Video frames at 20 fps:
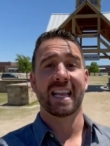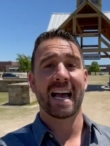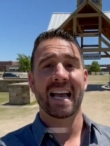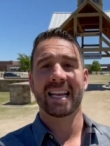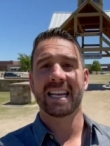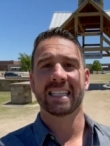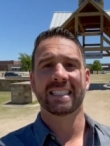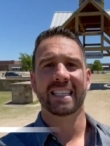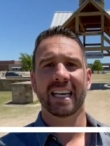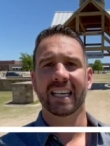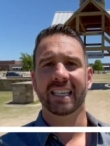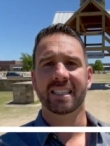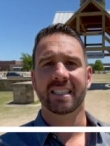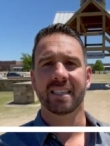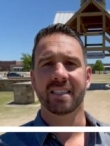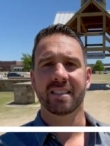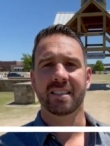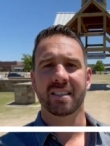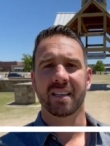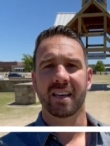Celina
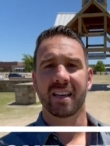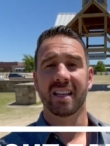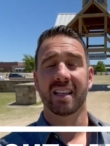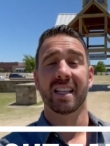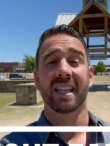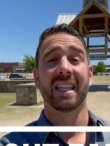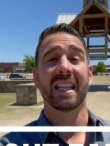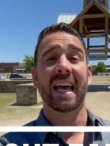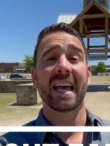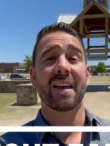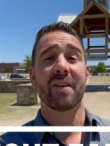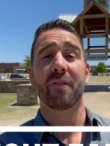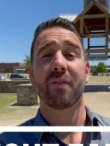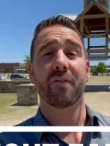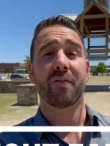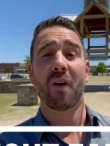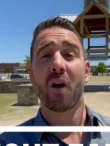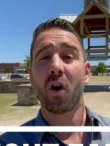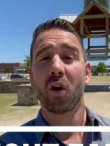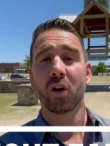Texas, Light
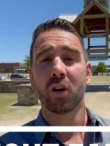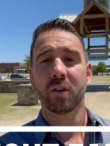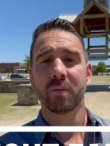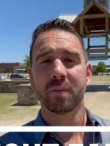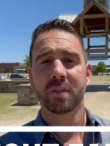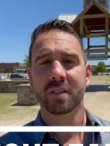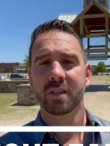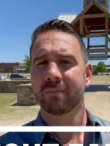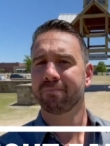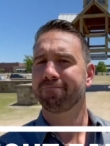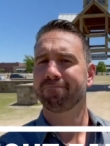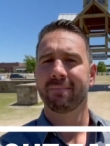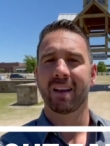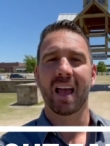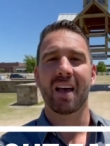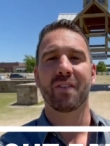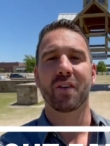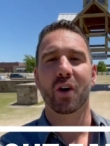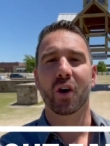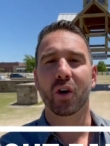Farms.
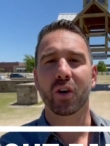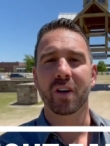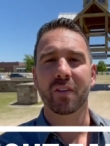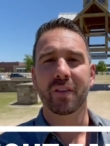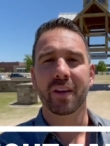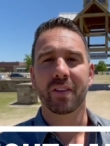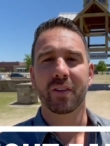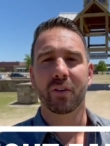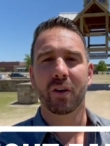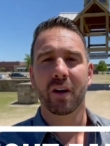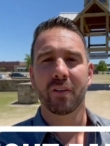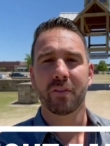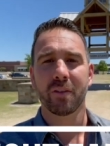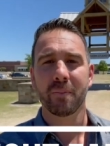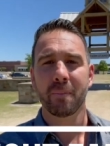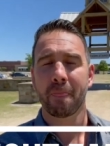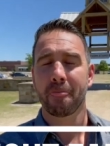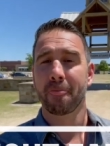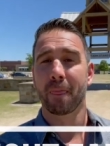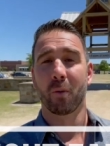Have you heard of either of
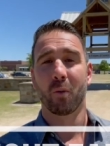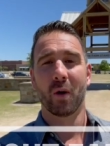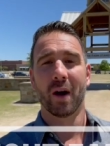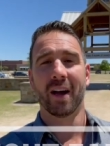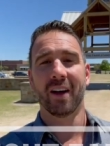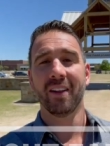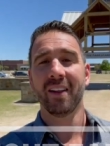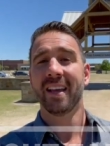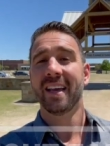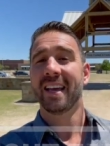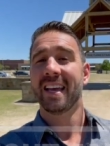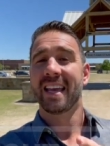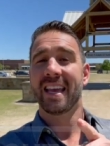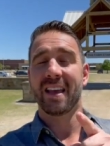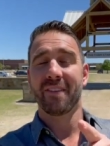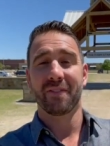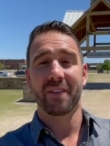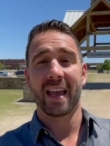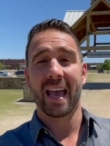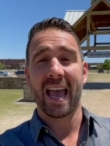them? Well,
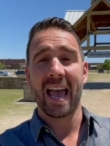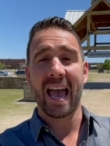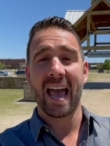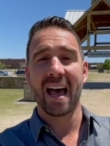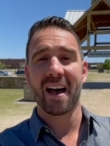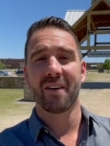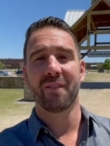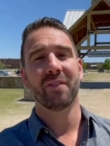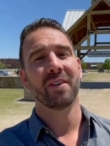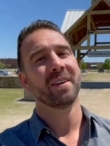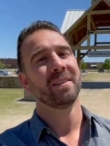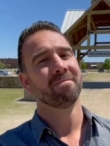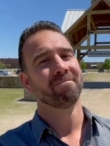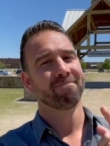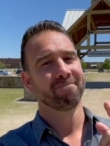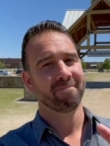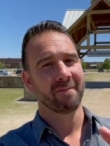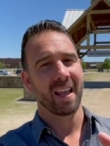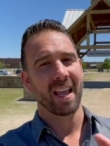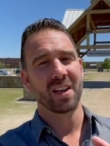if you have,
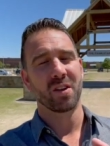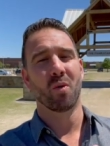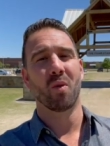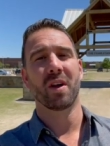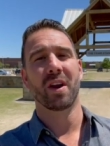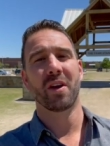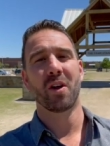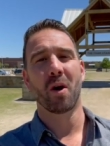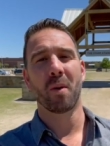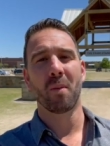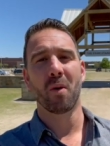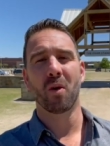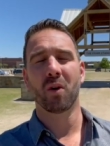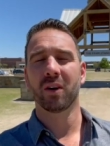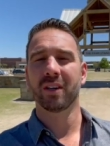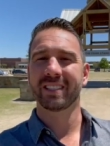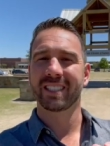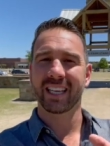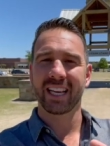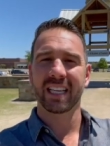and you want to know more,
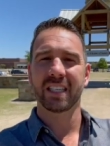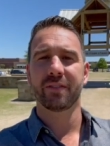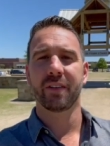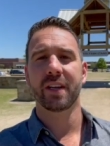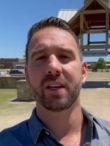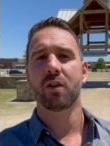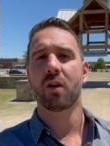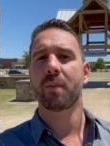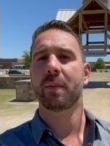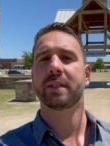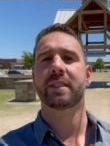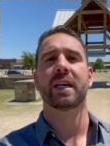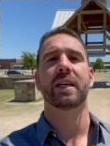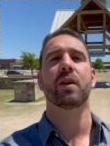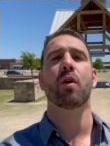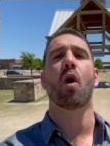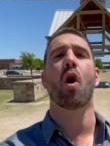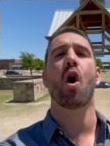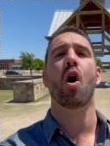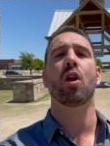today's video I'm going to tell
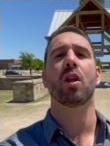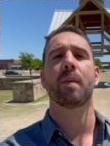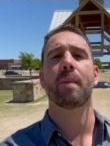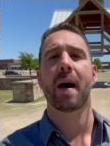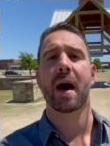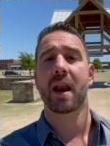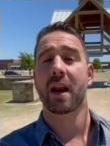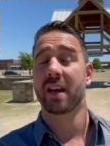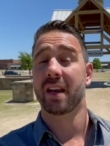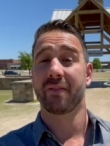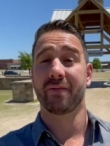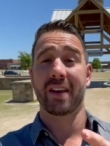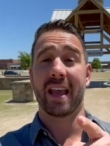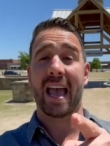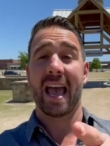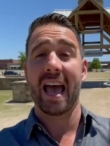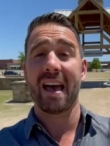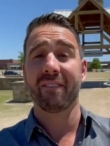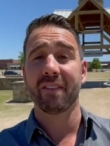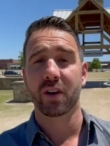you all about it. And if you
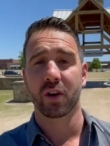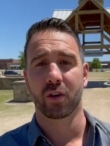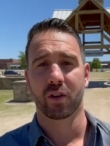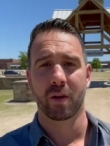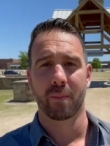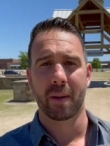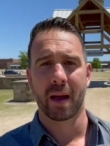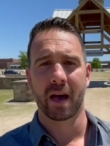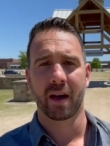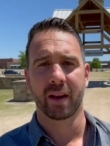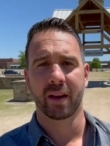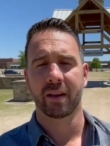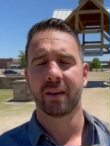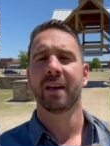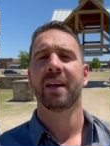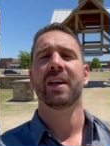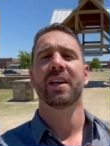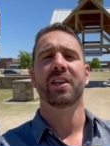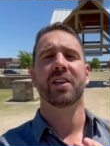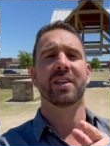haven't heard about it,
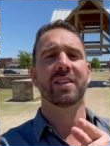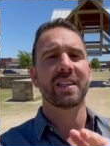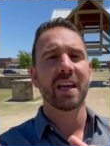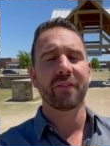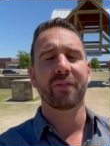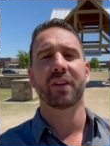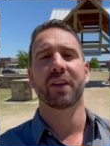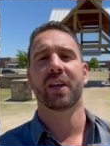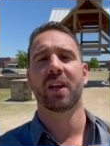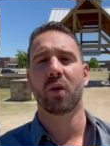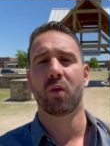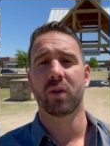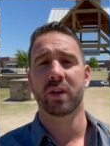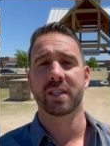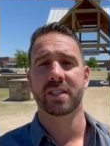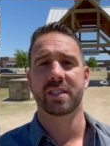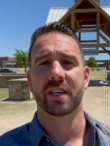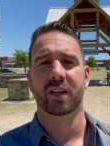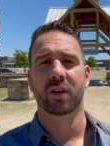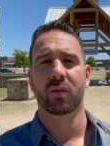you're definitely going to want to
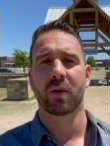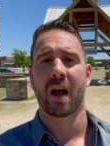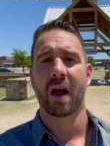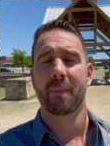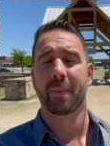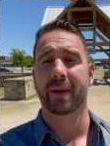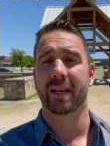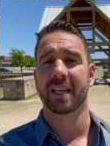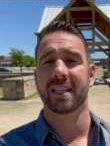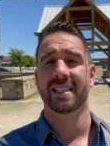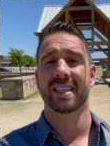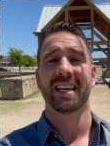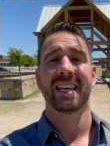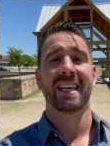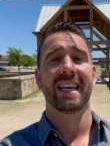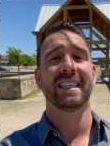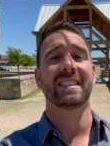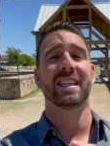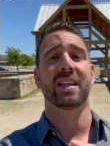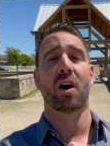stick around because
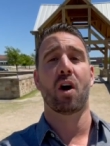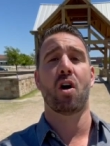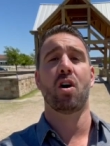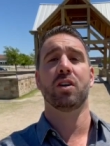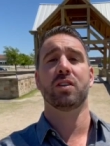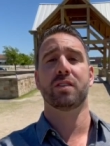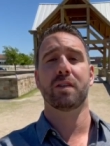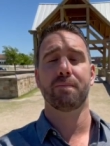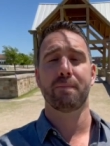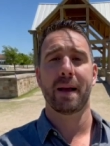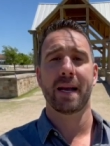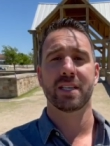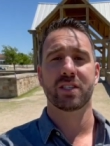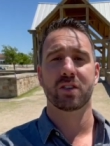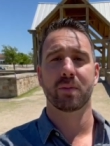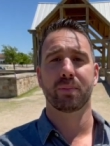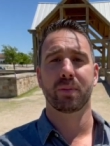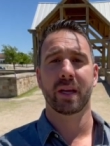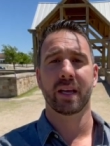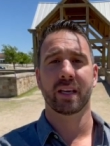it's an awesome master
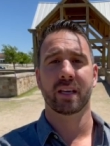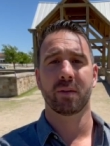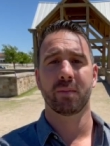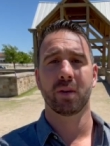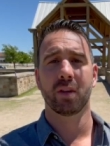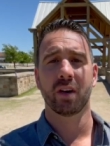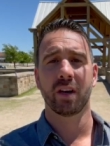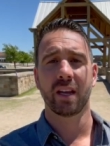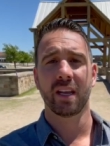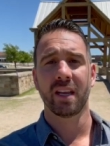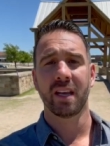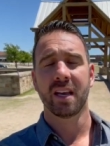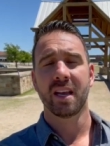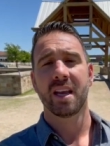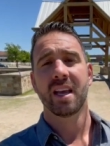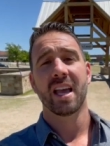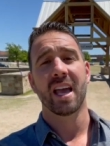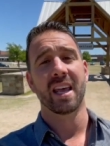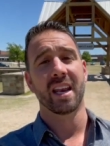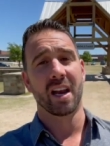plan community
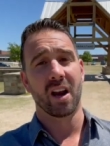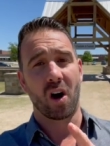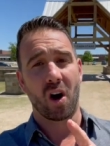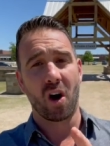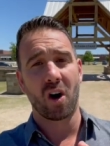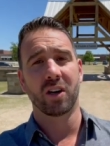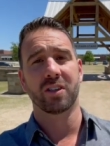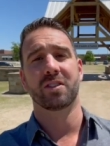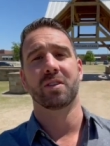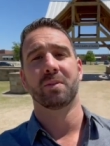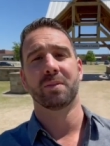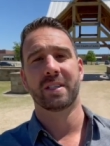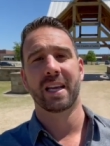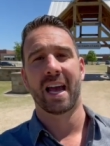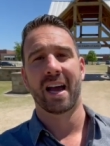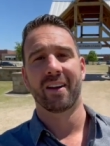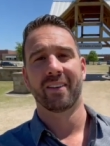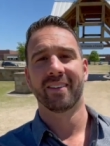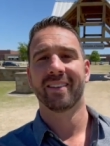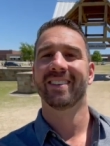and an awesome
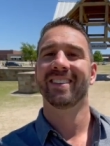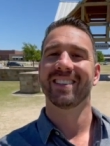town.